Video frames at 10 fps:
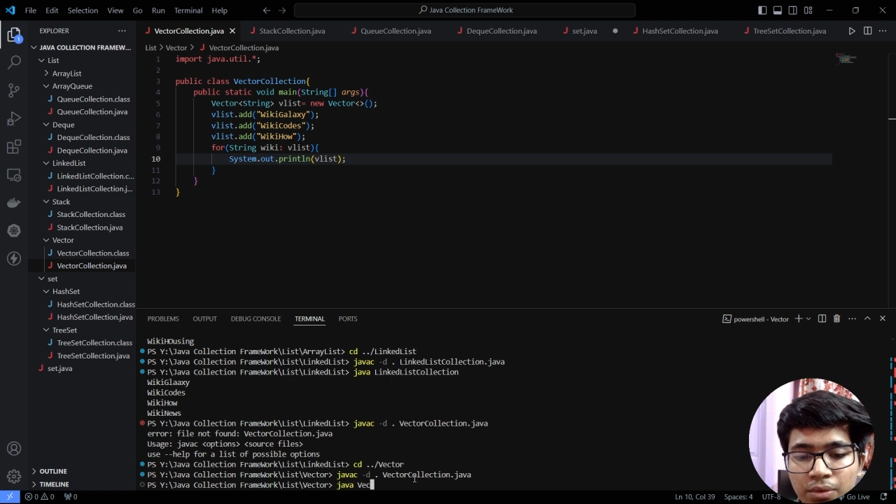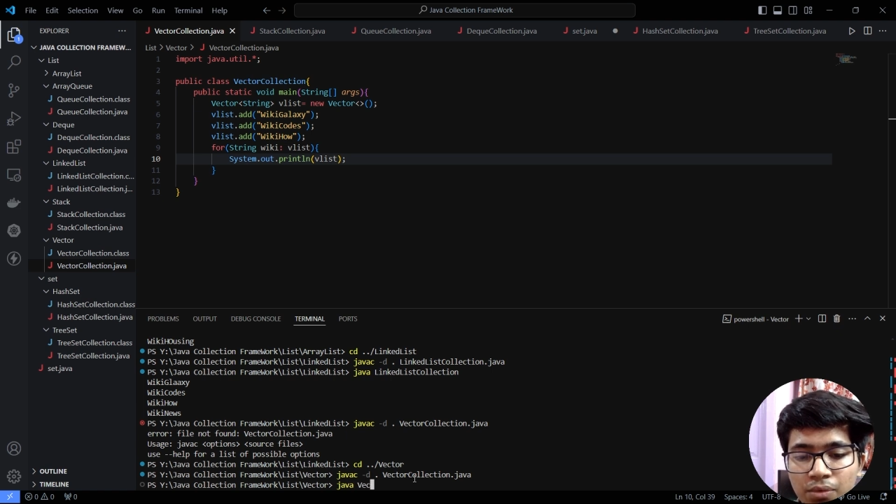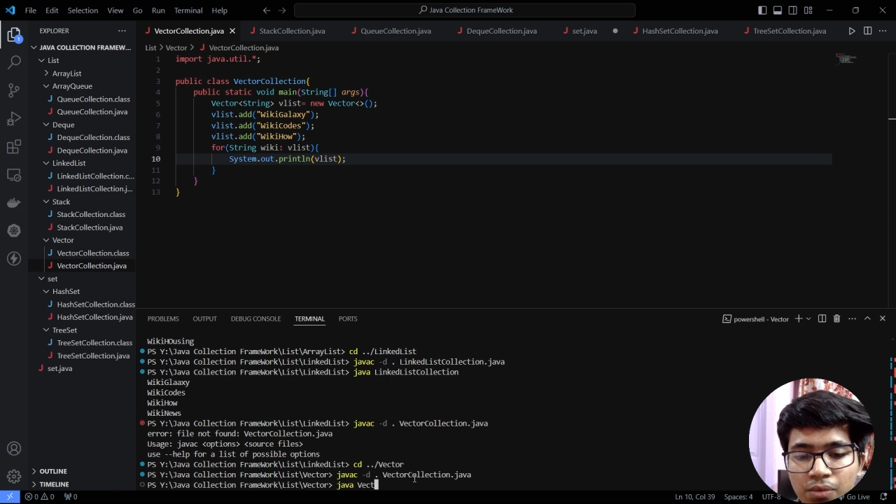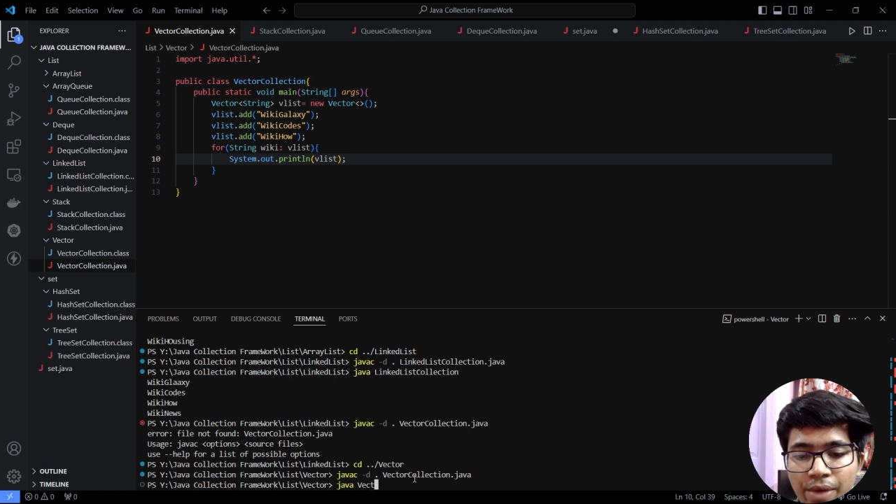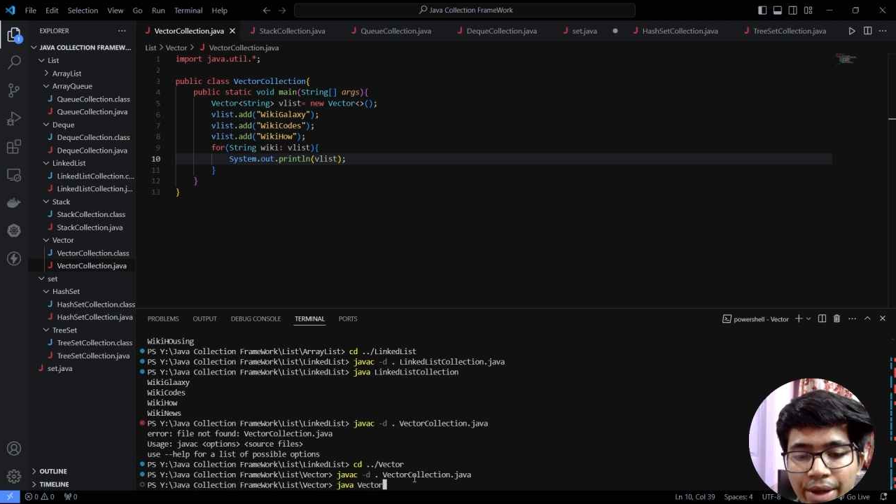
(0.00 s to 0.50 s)

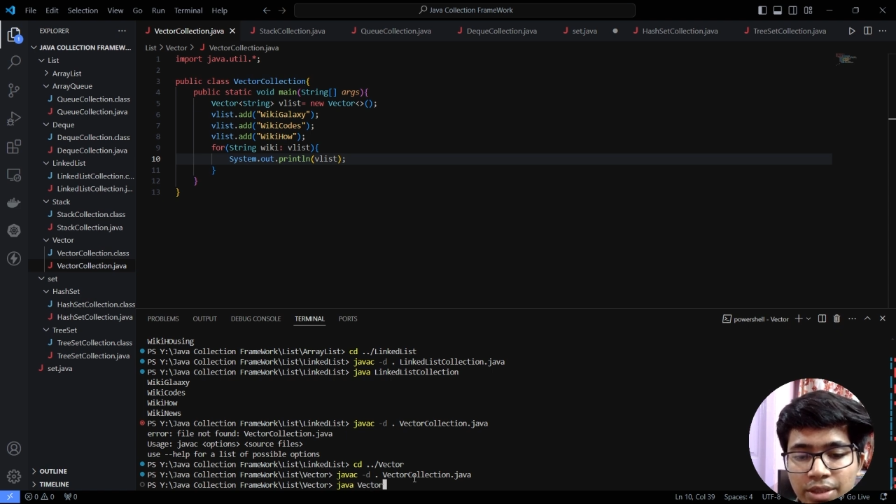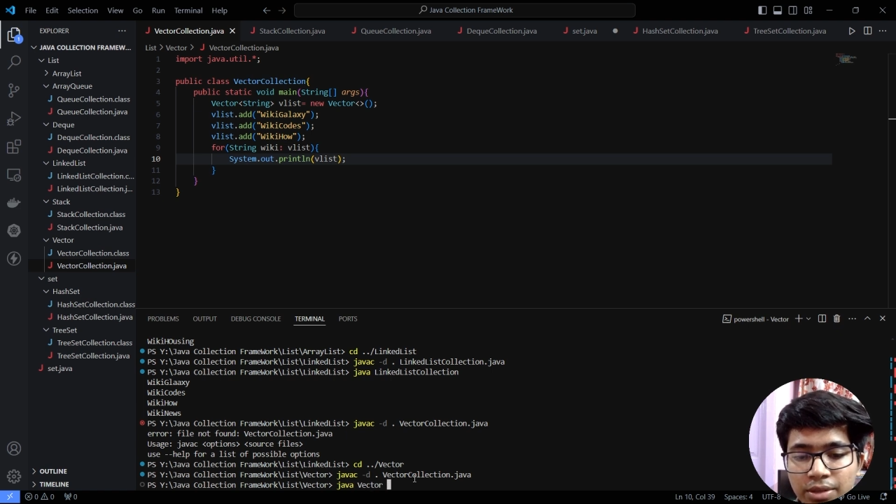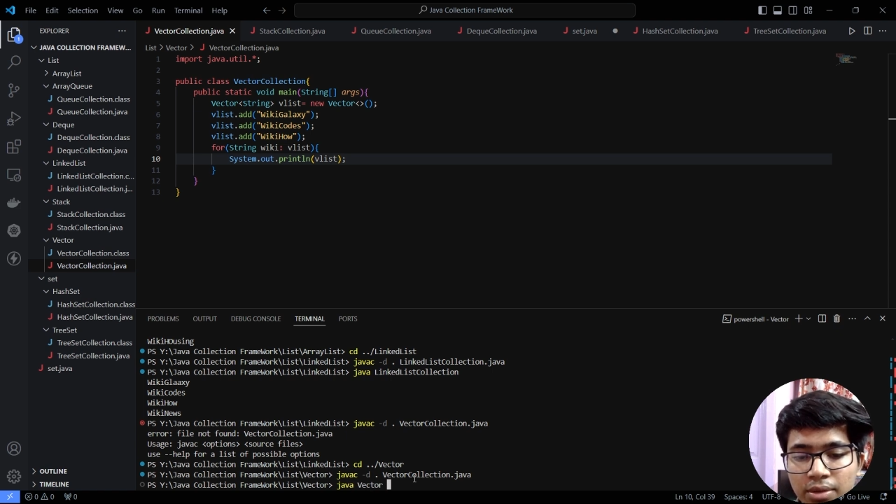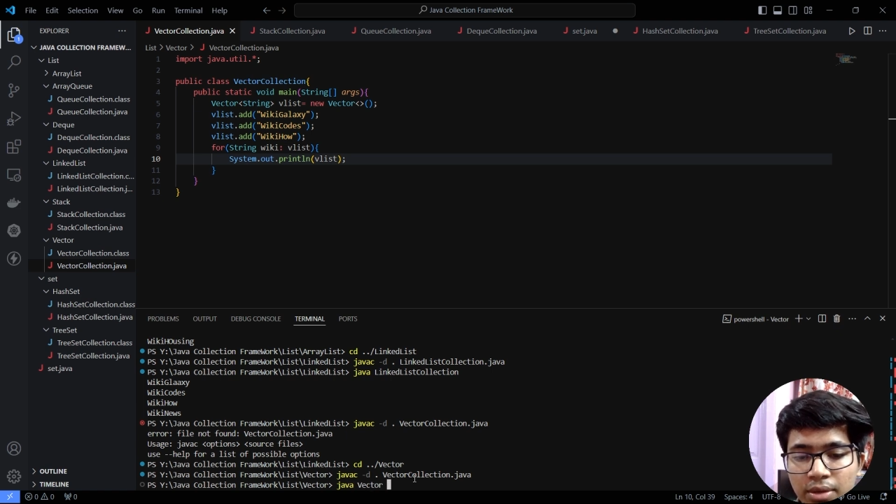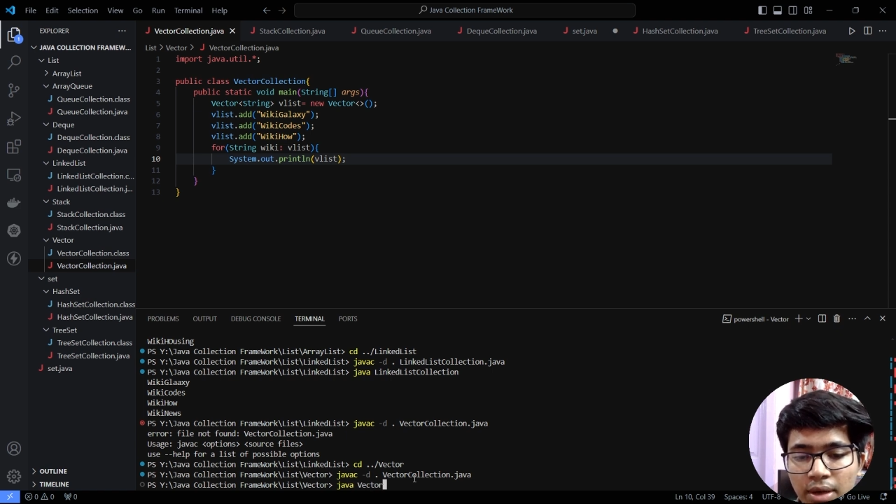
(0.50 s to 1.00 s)
vector